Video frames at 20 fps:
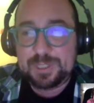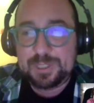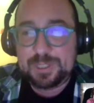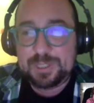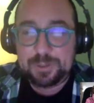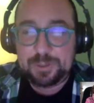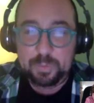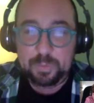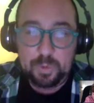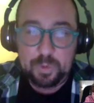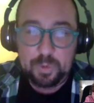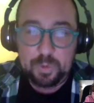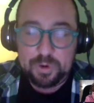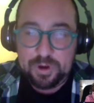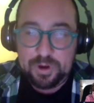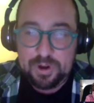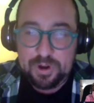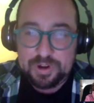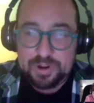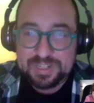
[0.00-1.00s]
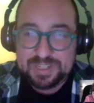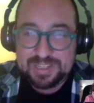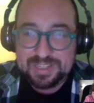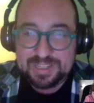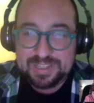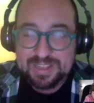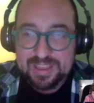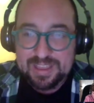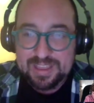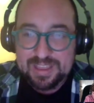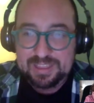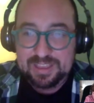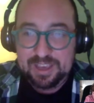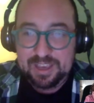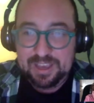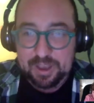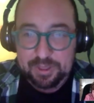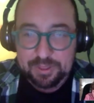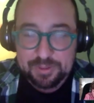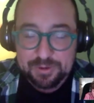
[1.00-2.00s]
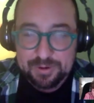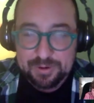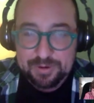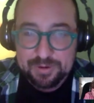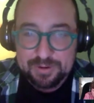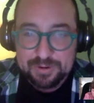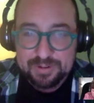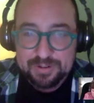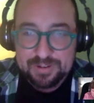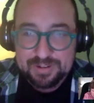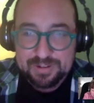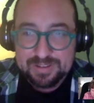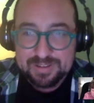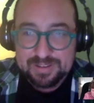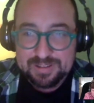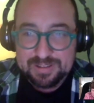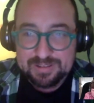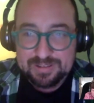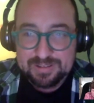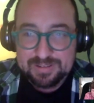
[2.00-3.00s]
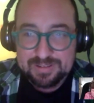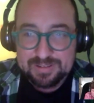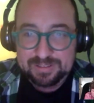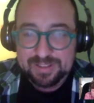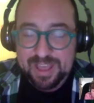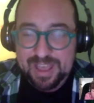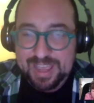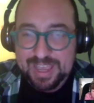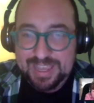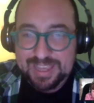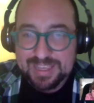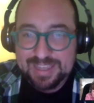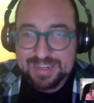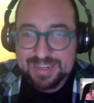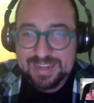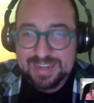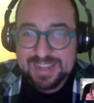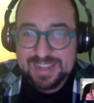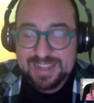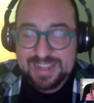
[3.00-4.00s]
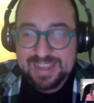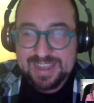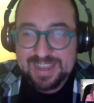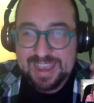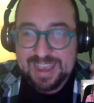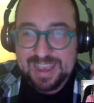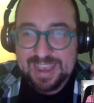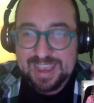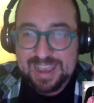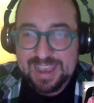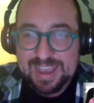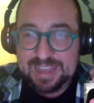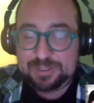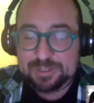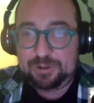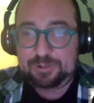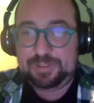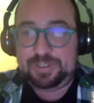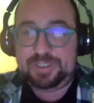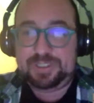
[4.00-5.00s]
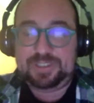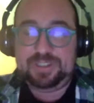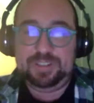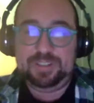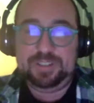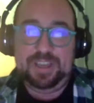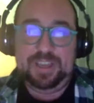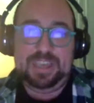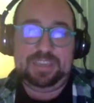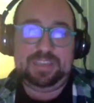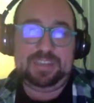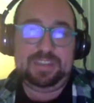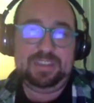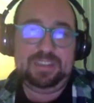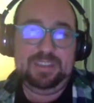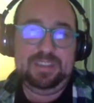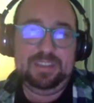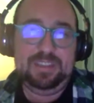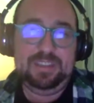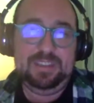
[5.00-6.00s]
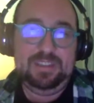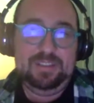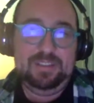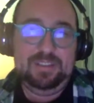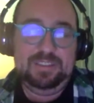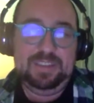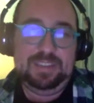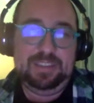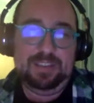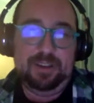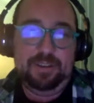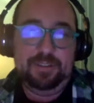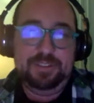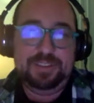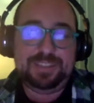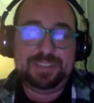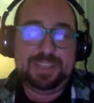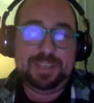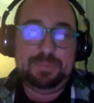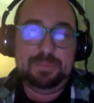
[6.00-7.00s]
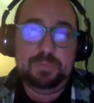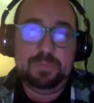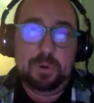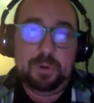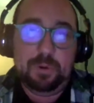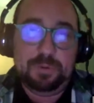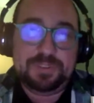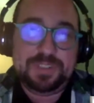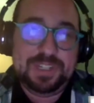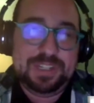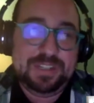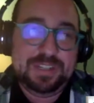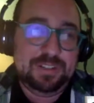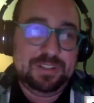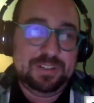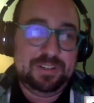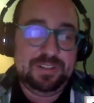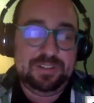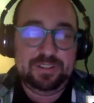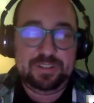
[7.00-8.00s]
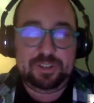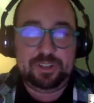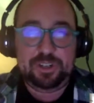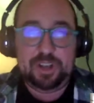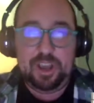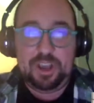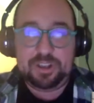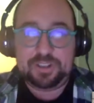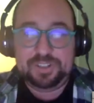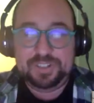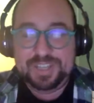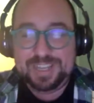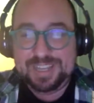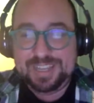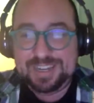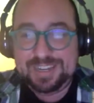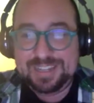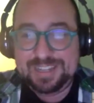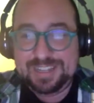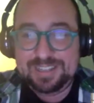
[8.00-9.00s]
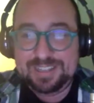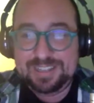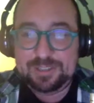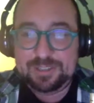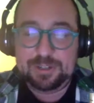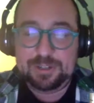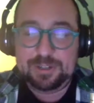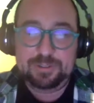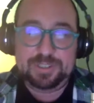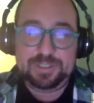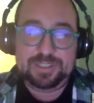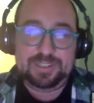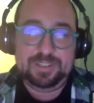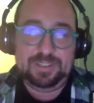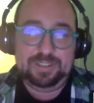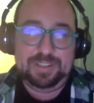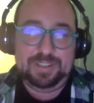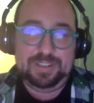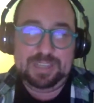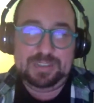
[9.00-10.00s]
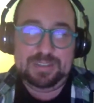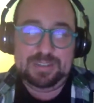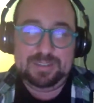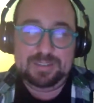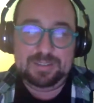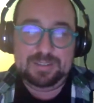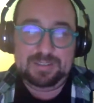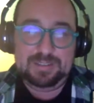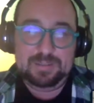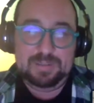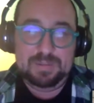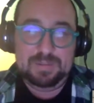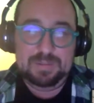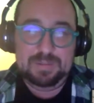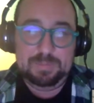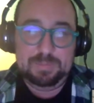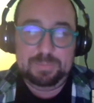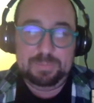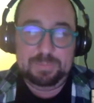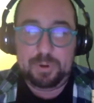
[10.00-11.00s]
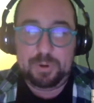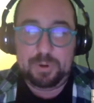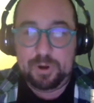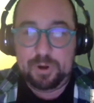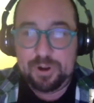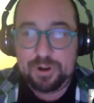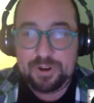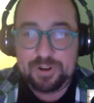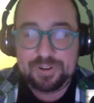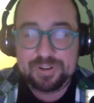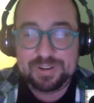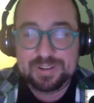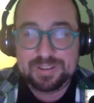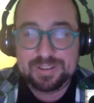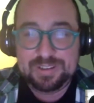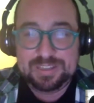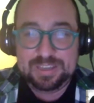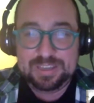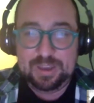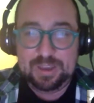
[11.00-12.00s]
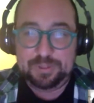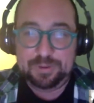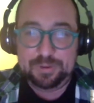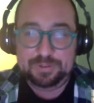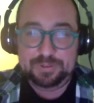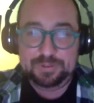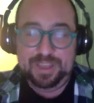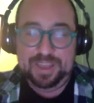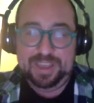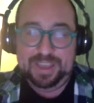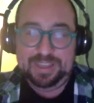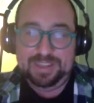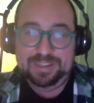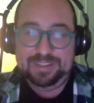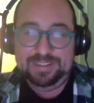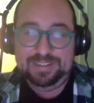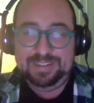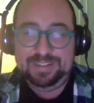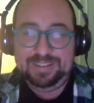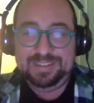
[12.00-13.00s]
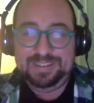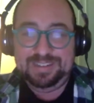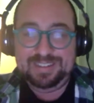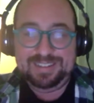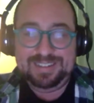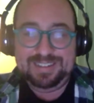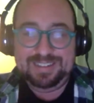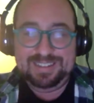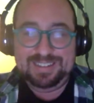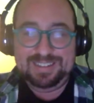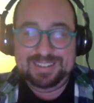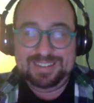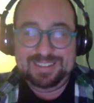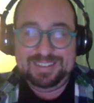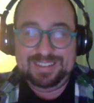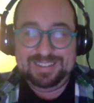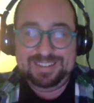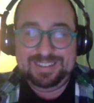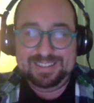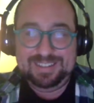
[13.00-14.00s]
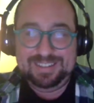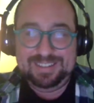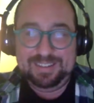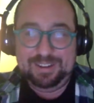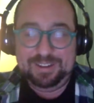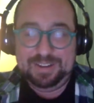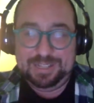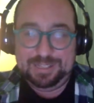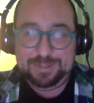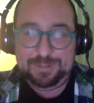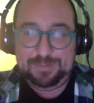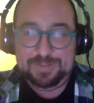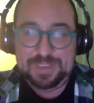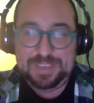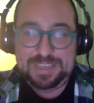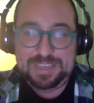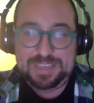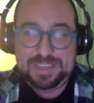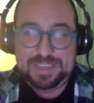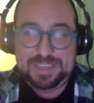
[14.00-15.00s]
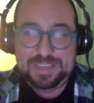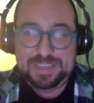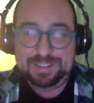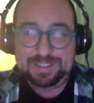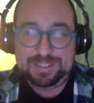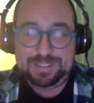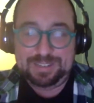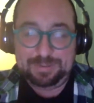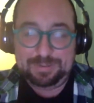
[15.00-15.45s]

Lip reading: toward the other lion and starts to like all this like molten chocolate starts to like burn the other lion on its feet, on its like